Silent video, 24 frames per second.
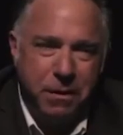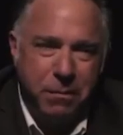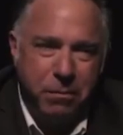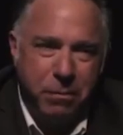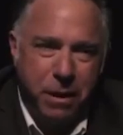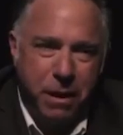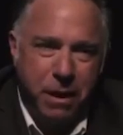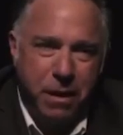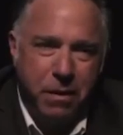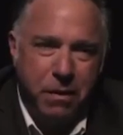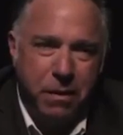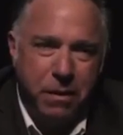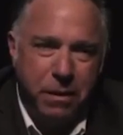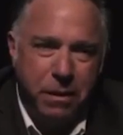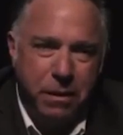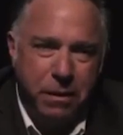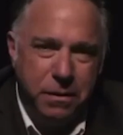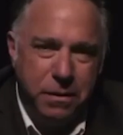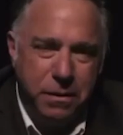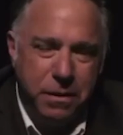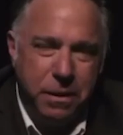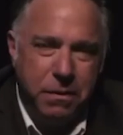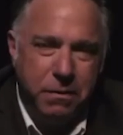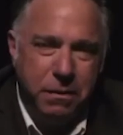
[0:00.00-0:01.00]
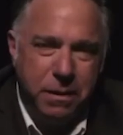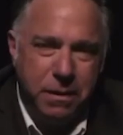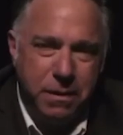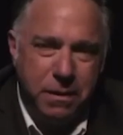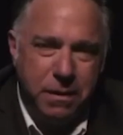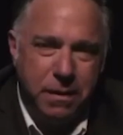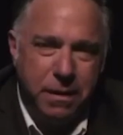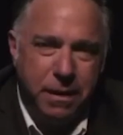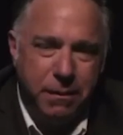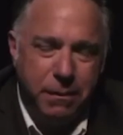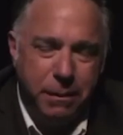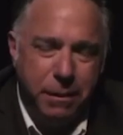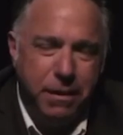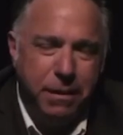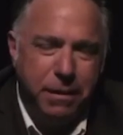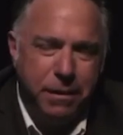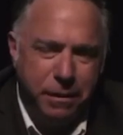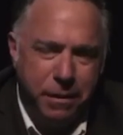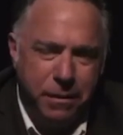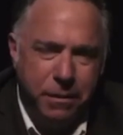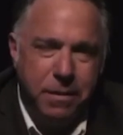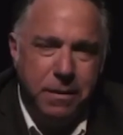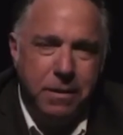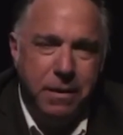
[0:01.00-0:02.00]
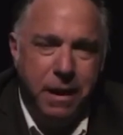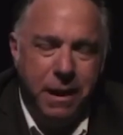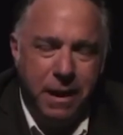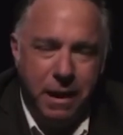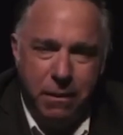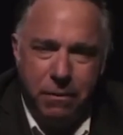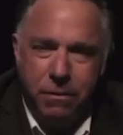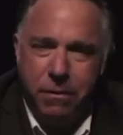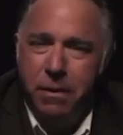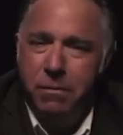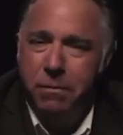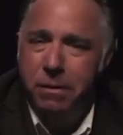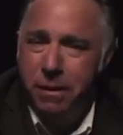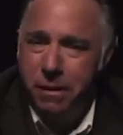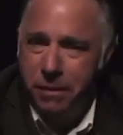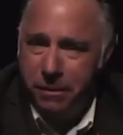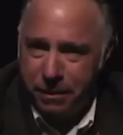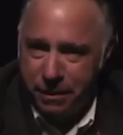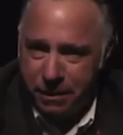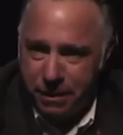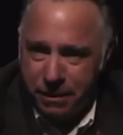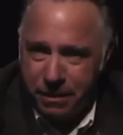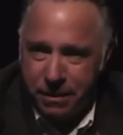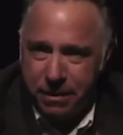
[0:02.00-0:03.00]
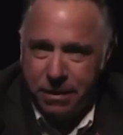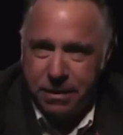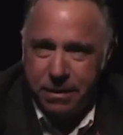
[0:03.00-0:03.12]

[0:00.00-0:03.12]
the power to do something to stop it, and you know exactly where I'm going.